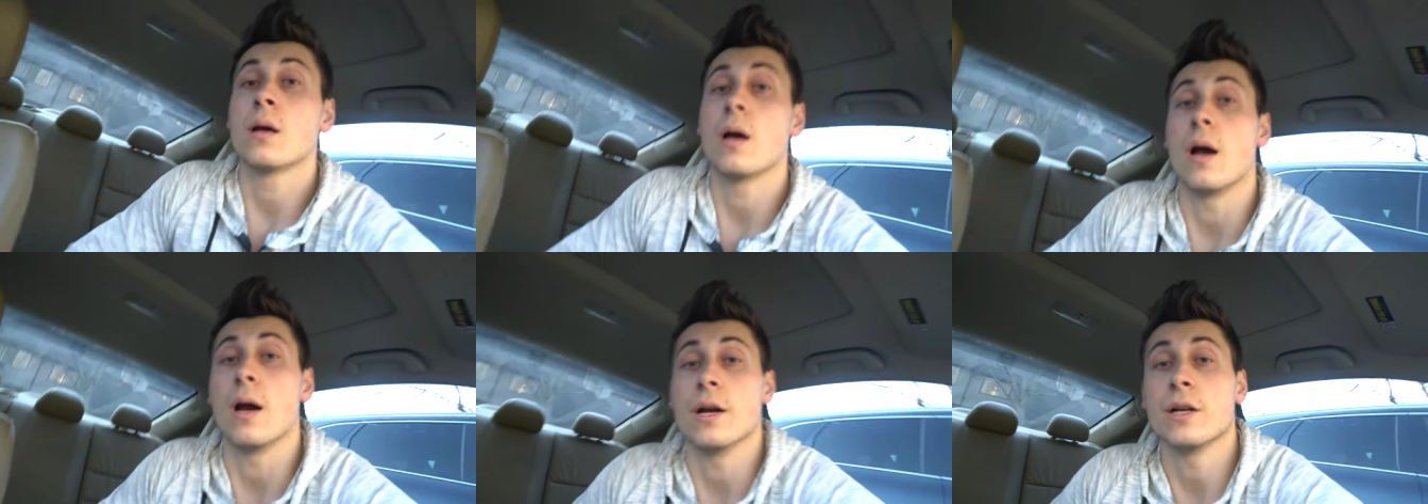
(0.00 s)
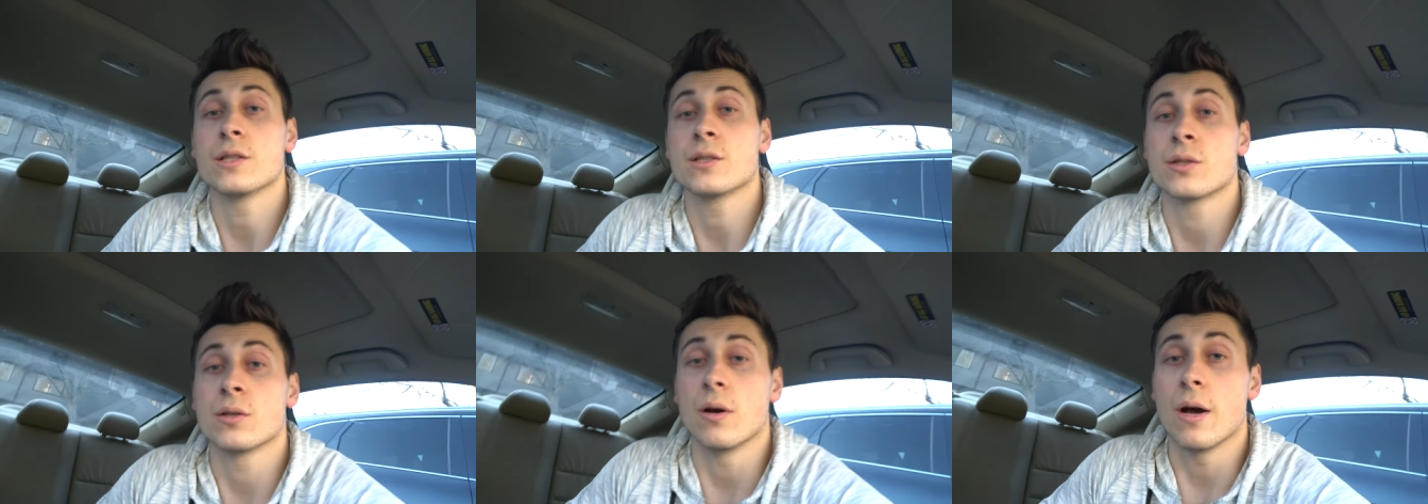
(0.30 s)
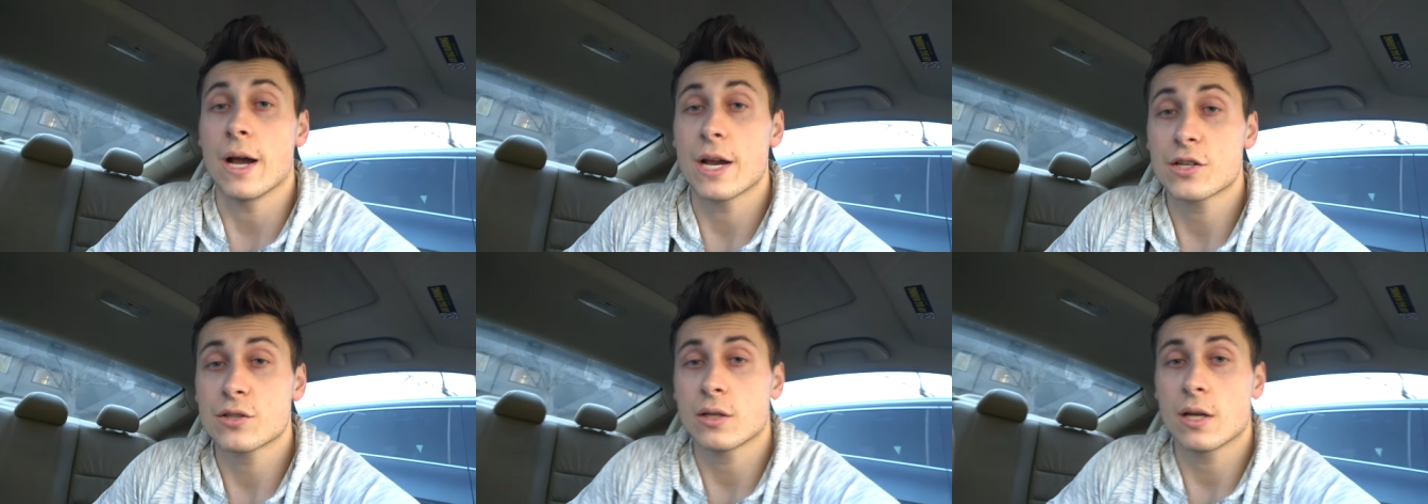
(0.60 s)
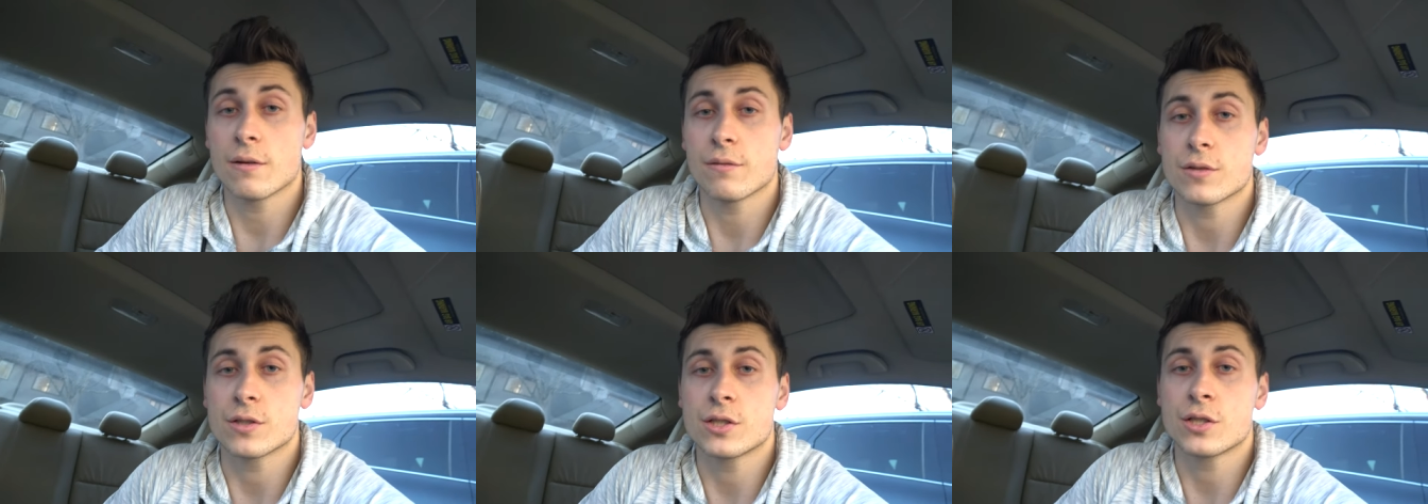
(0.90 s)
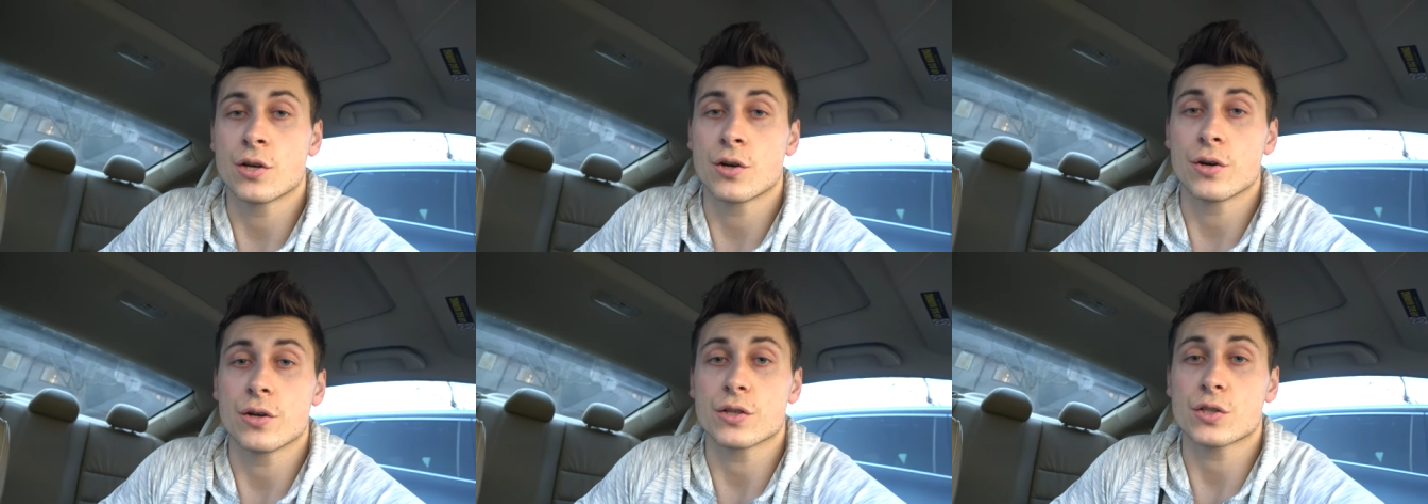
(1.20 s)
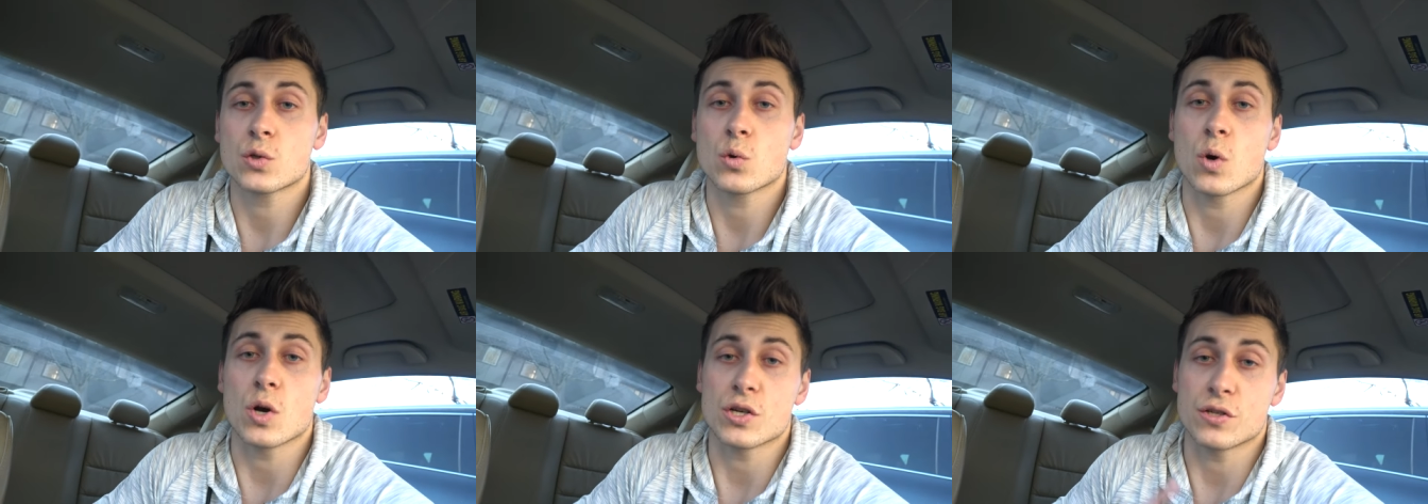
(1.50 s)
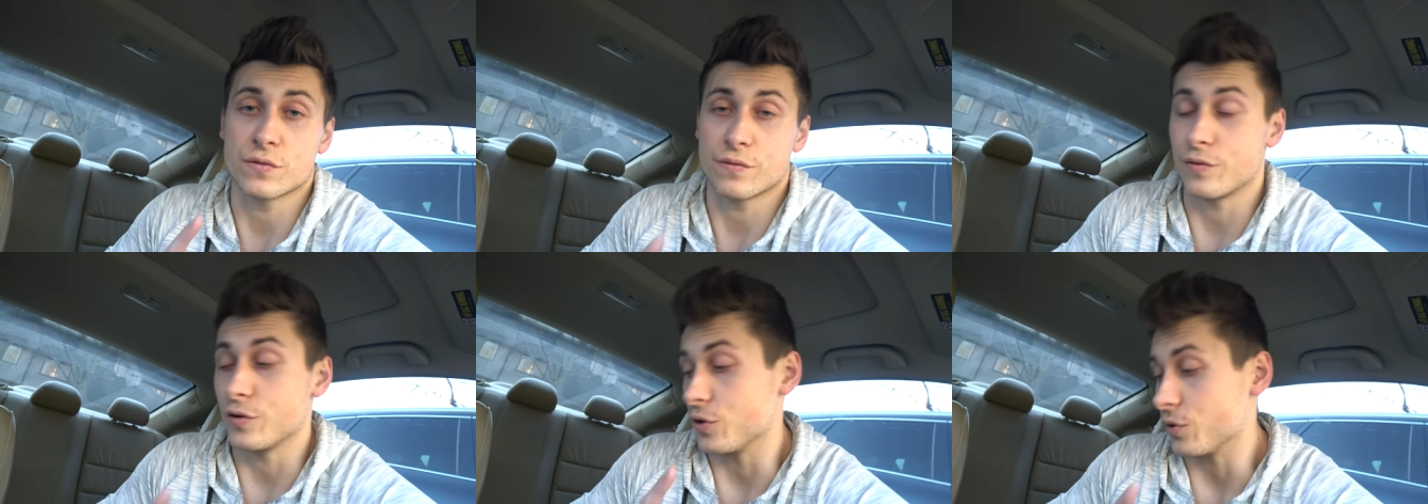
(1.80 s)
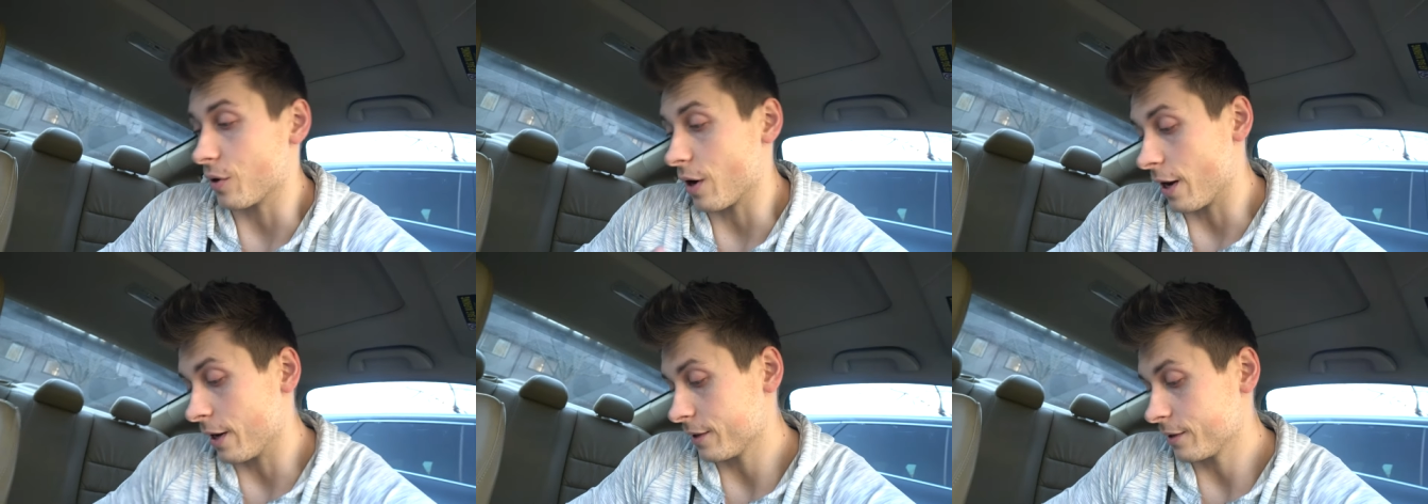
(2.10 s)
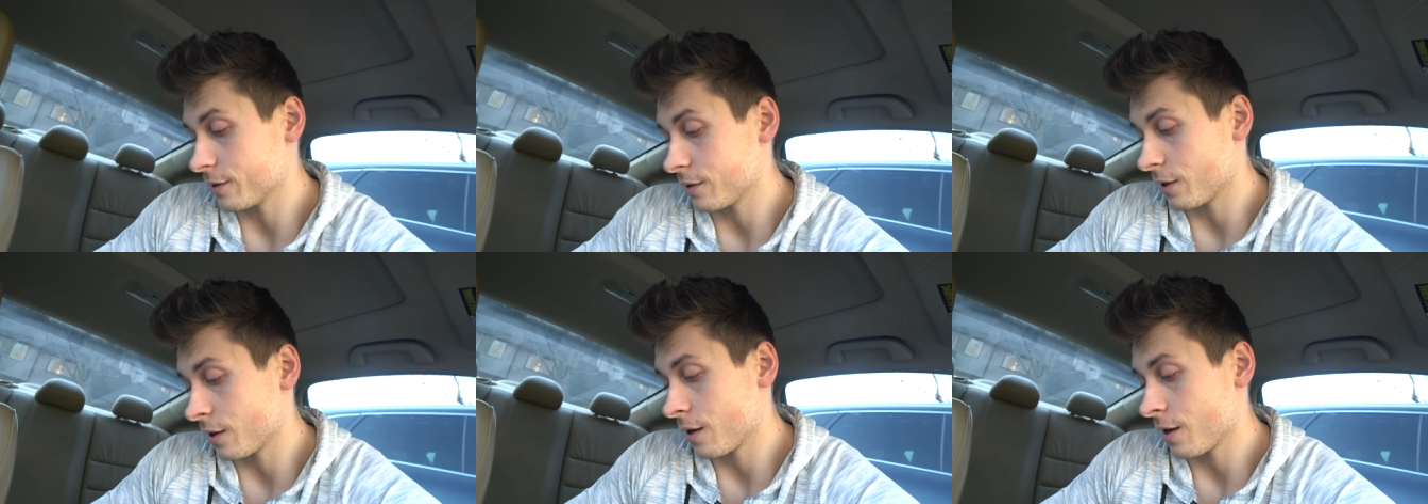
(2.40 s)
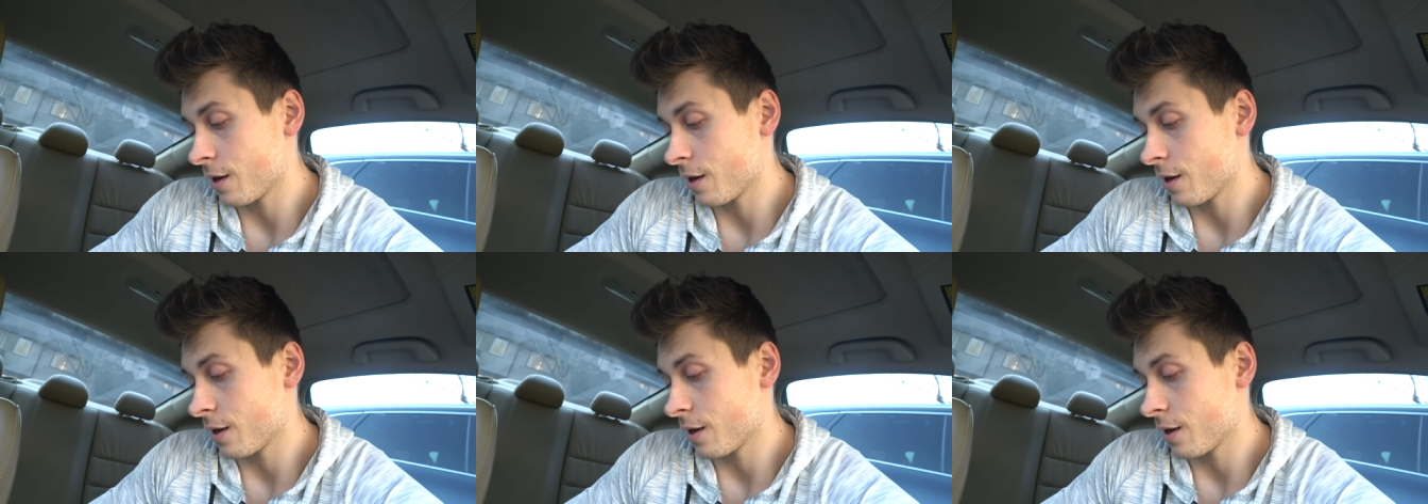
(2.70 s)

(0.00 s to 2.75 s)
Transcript: All right, so I actually have a serious question for you guys.